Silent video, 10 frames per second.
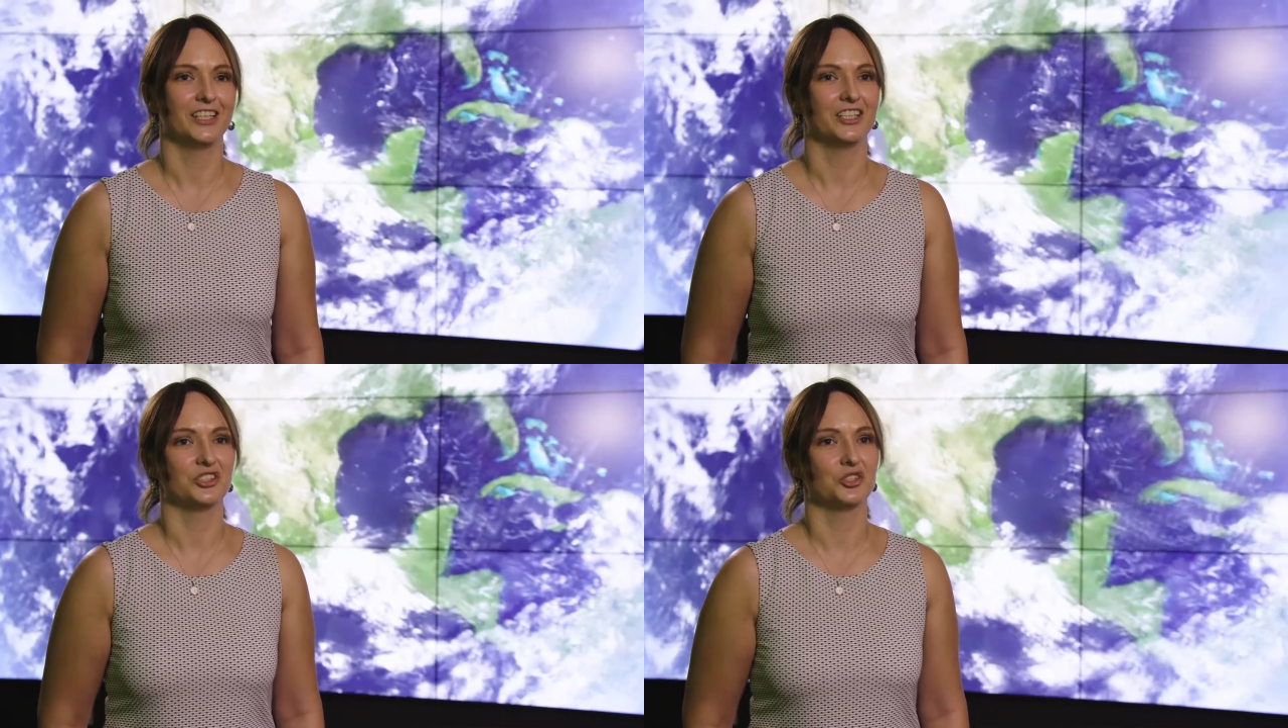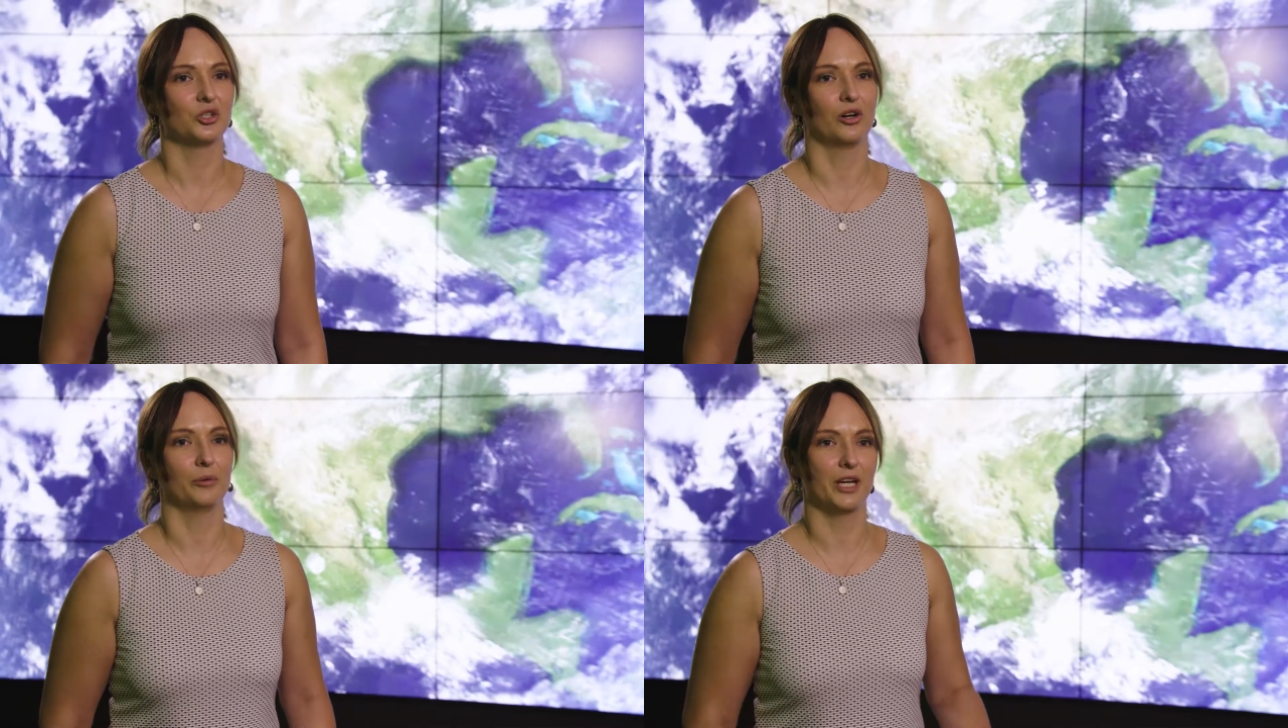And
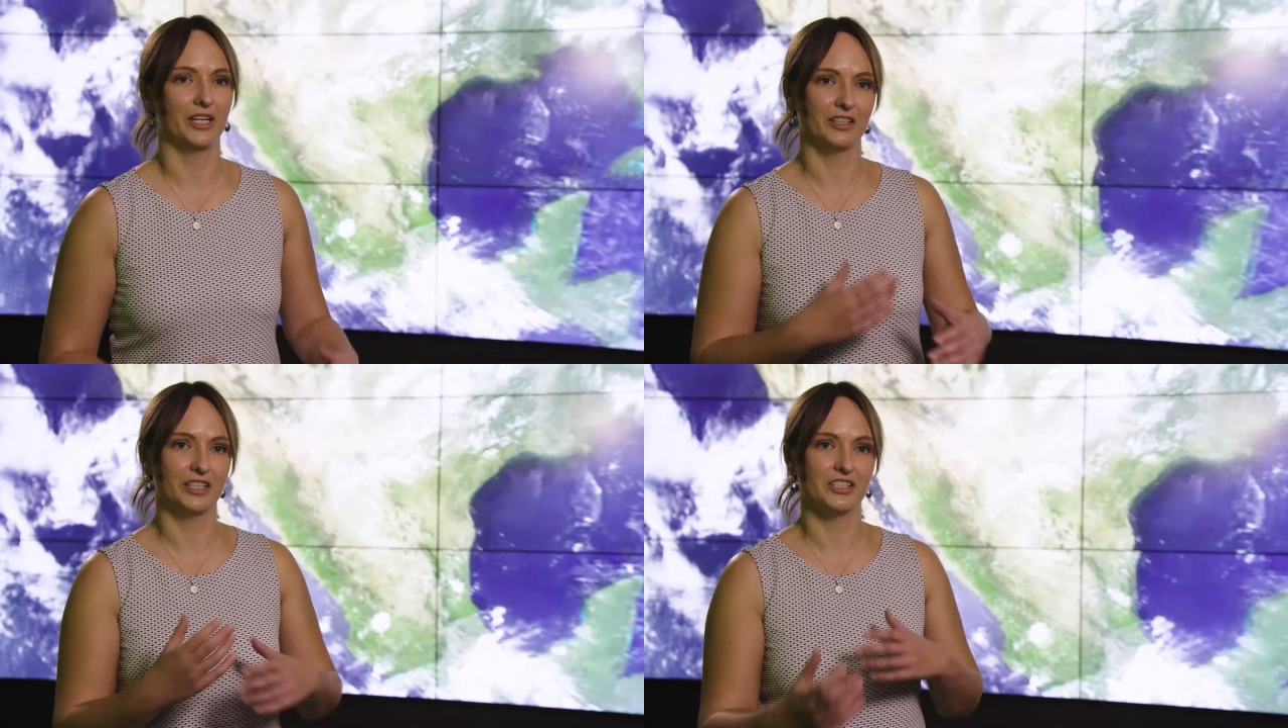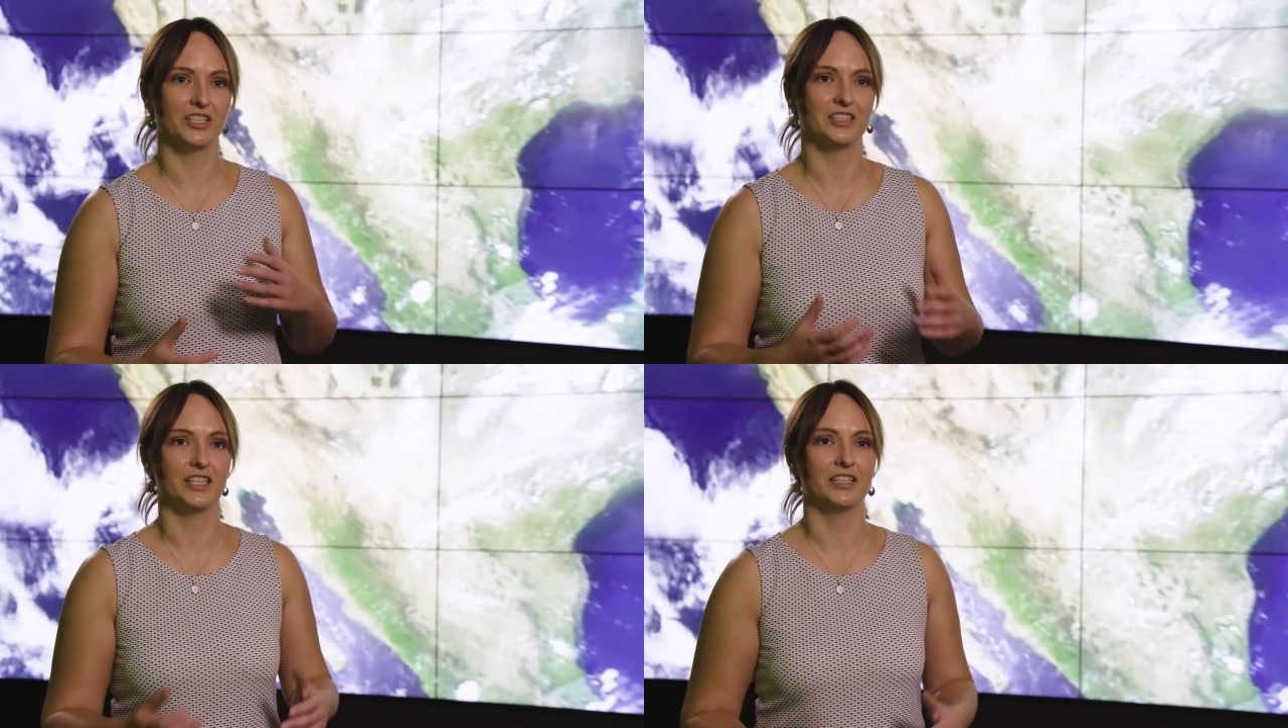so I'm
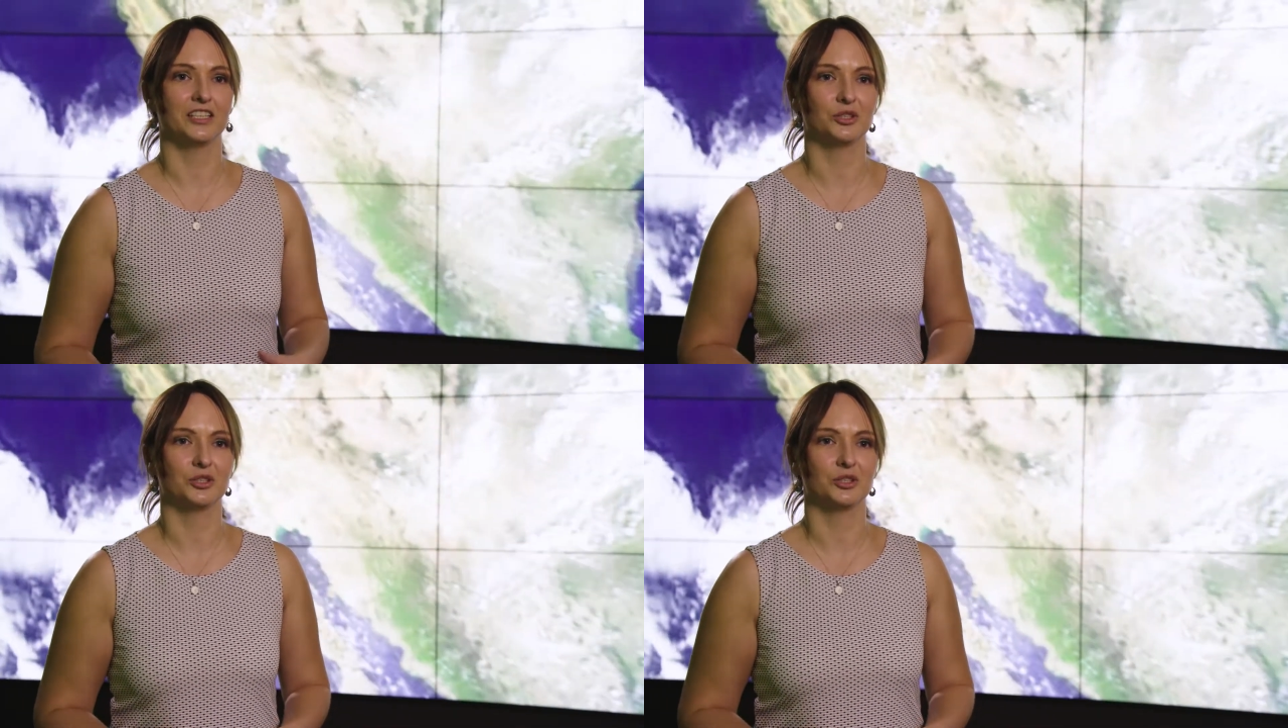analyzing data,